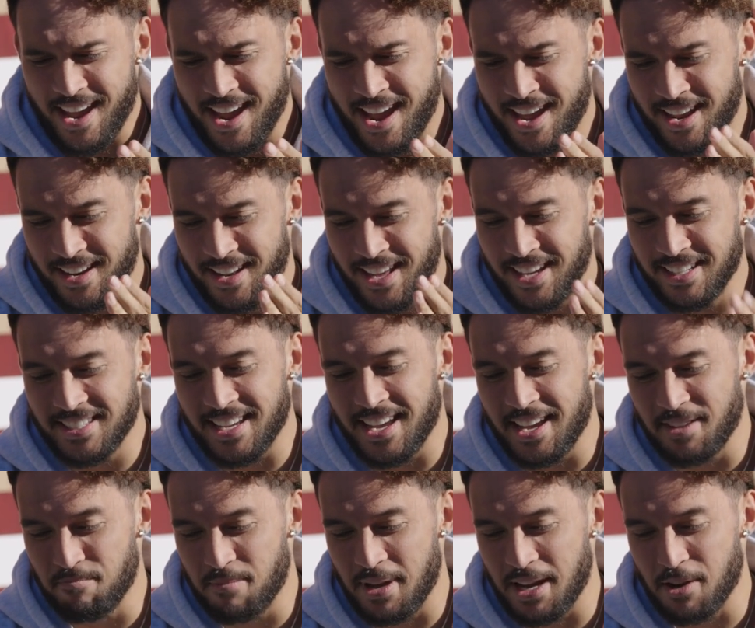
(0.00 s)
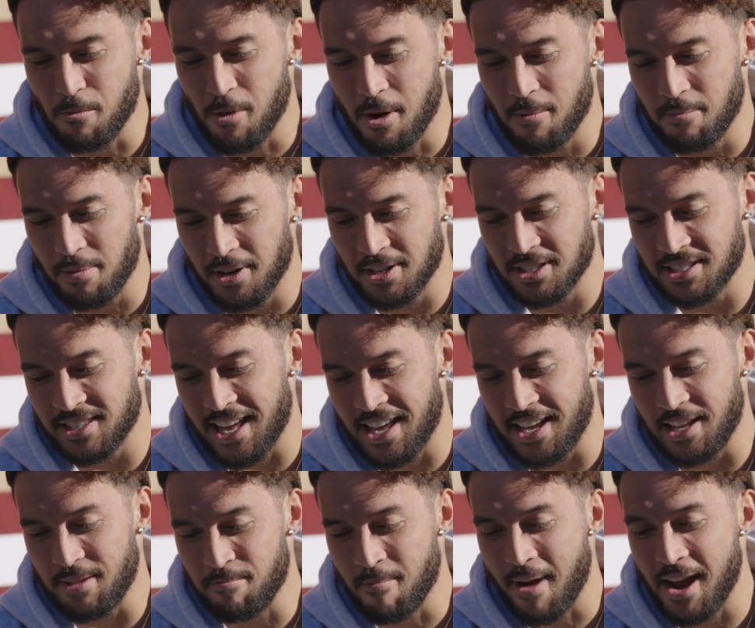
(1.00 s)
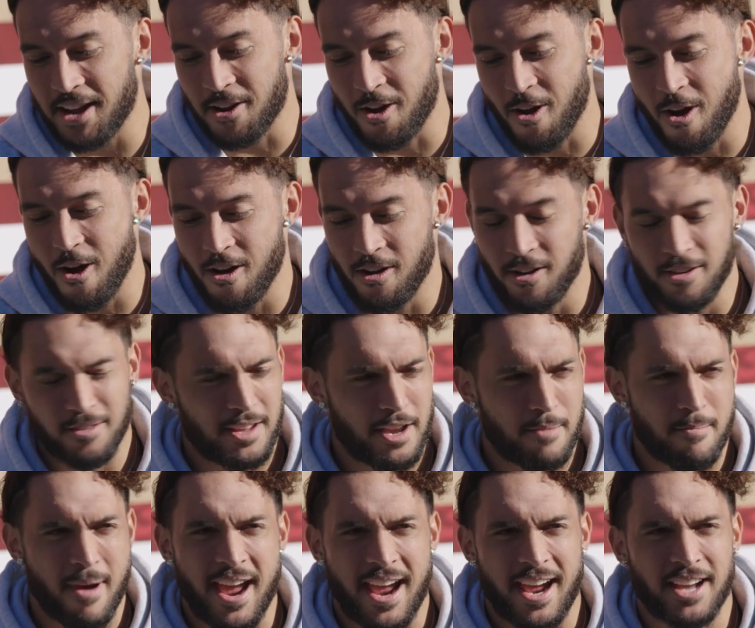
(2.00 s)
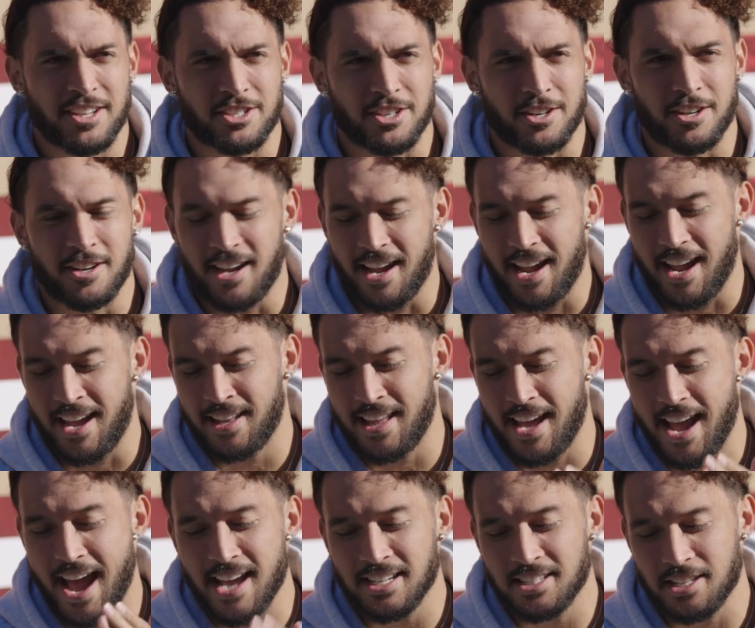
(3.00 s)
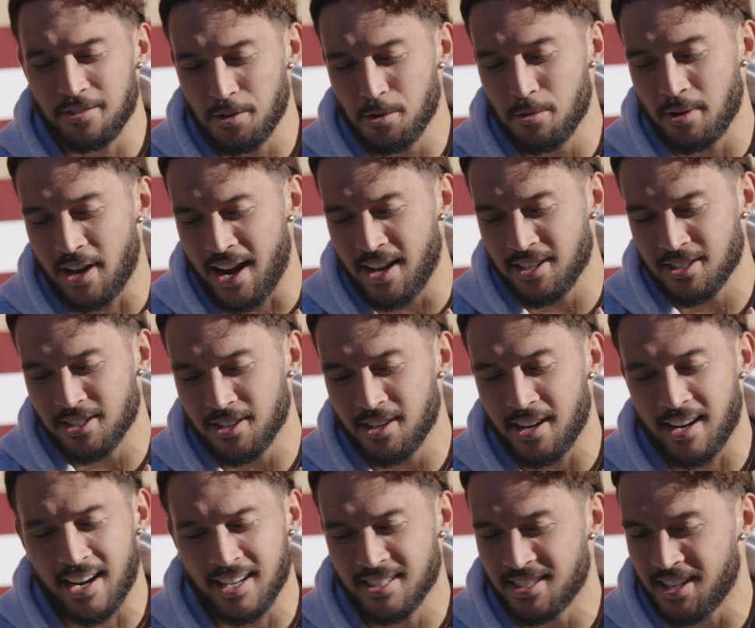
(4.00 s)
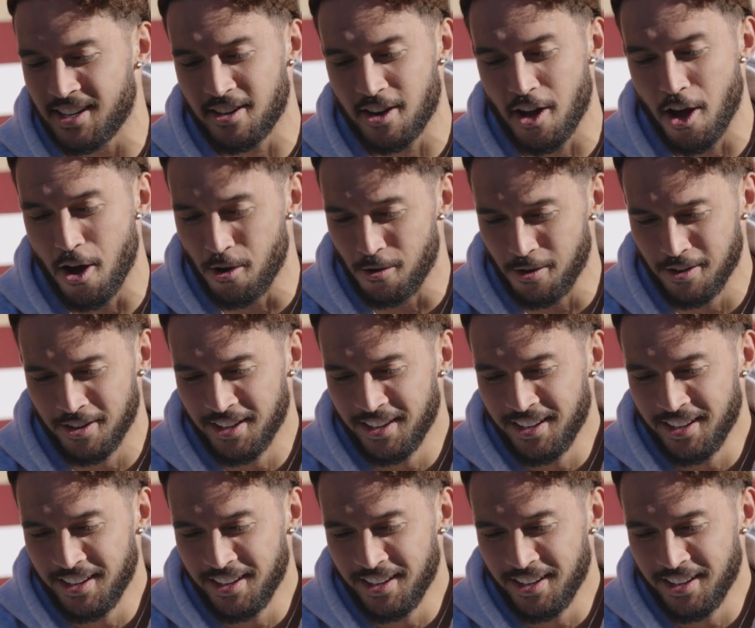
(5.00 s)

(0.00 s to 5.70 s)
And they said, pick one person that might call, it might answer. And they asked if you would answer, and I said no.